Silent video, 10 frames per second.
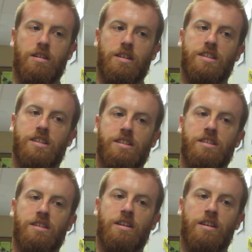just because
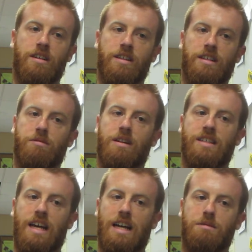this one has
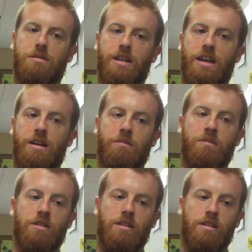aspartame,
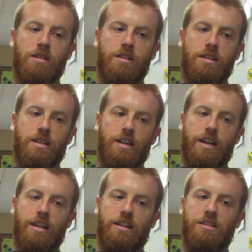
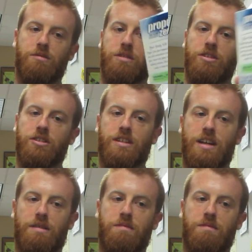and this one looks like